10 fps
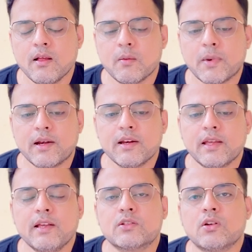But in
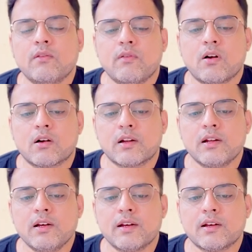case of ordinal
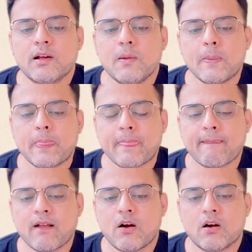data,
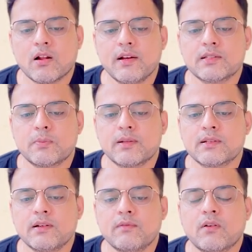order is
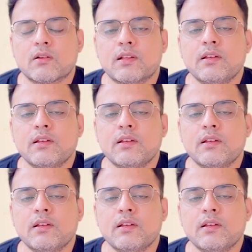present for the